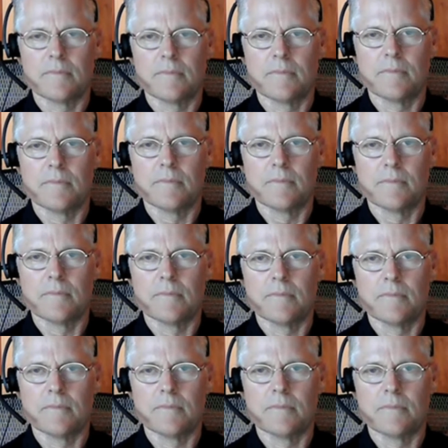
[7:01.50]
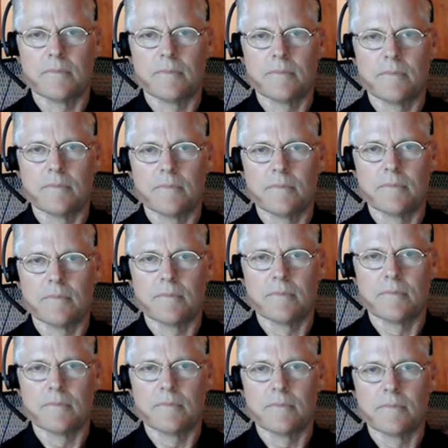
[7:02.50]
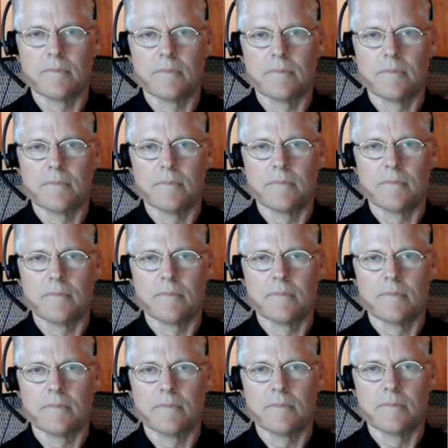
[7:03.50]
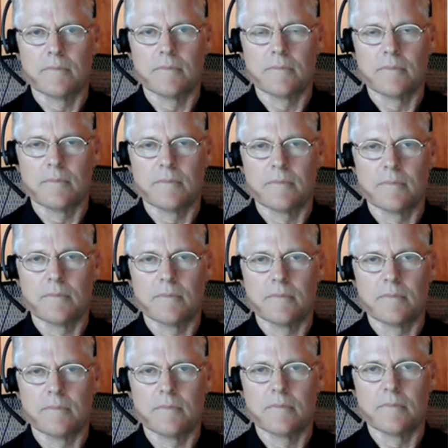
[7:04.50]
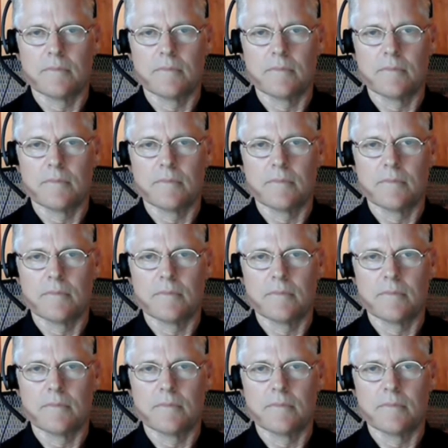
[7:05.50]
No words are spoken by the person on screen.